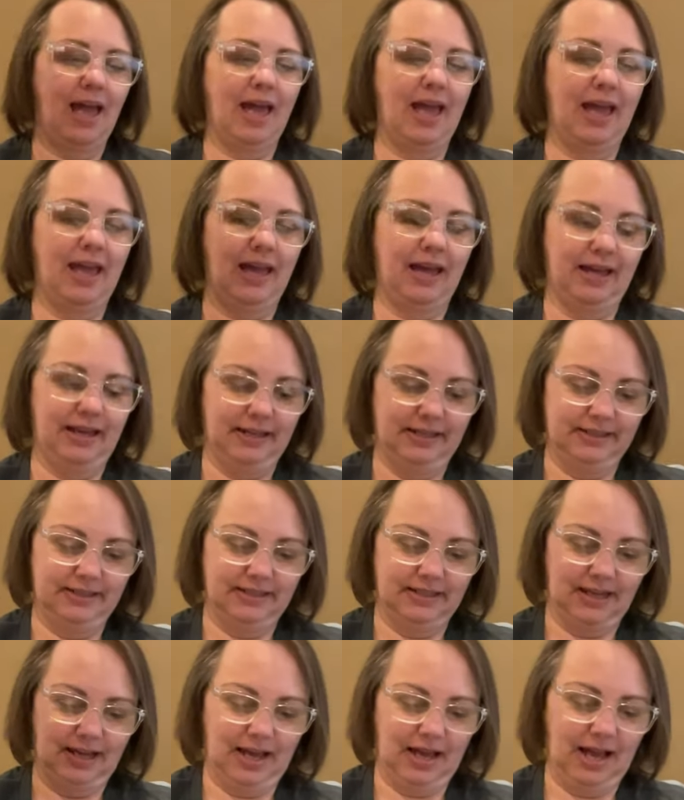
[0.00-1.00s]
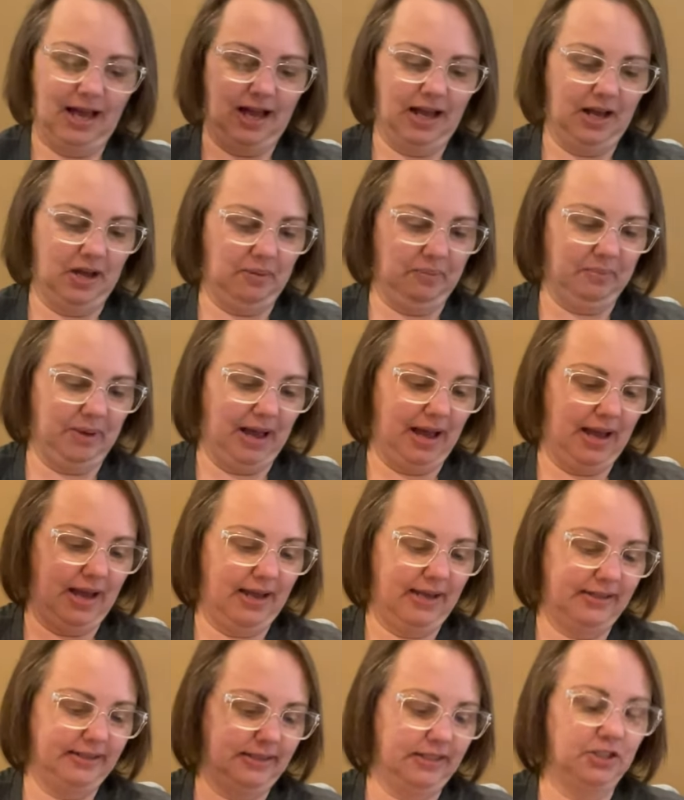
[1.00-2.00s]
And um,
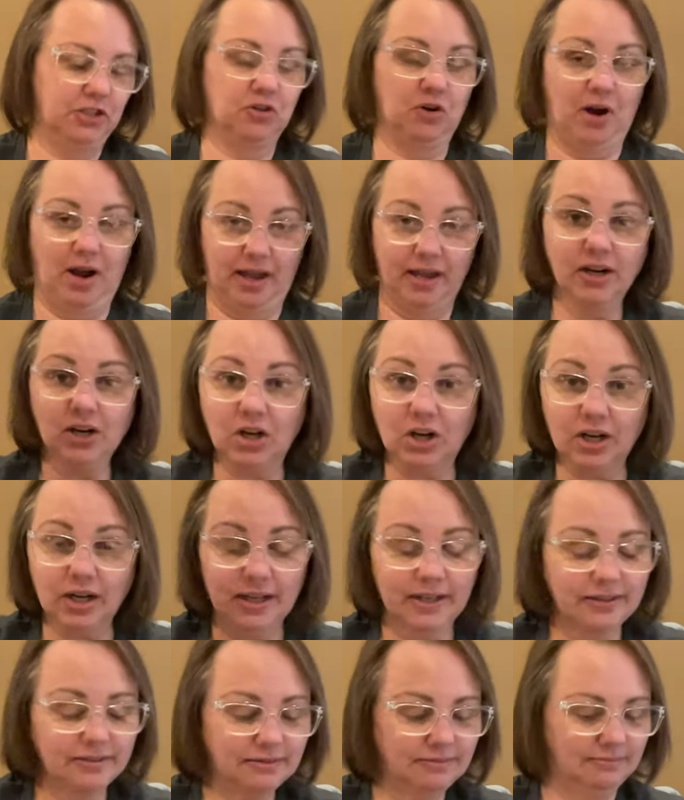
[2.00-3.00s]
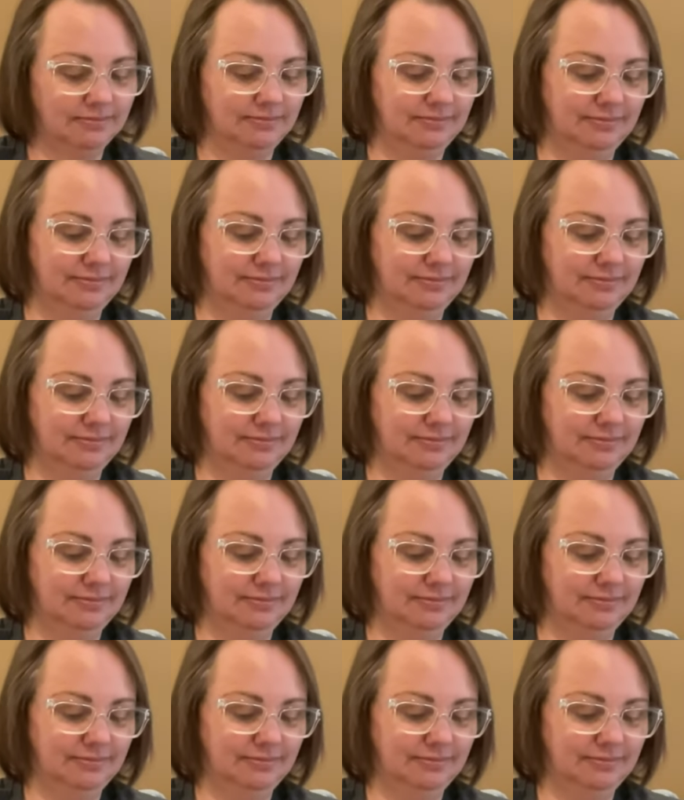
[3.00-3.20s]
I did try it on.